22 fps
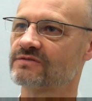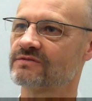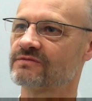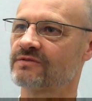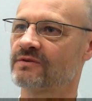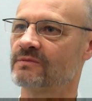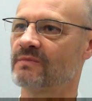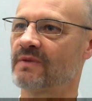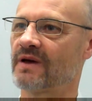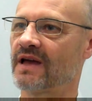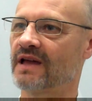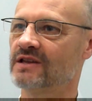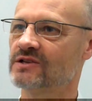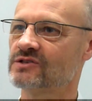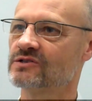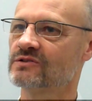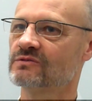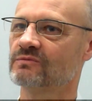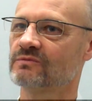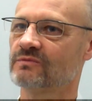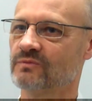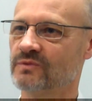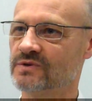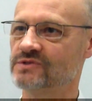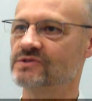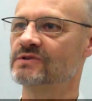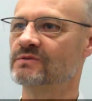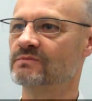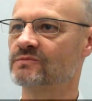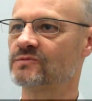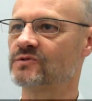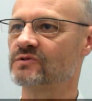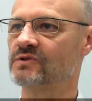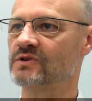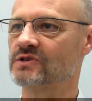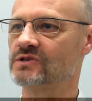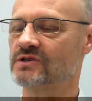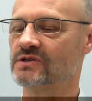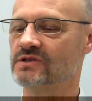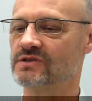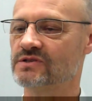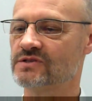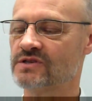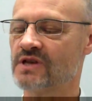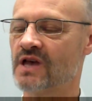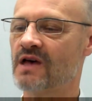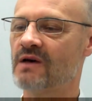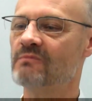from ancient wisdom traditions,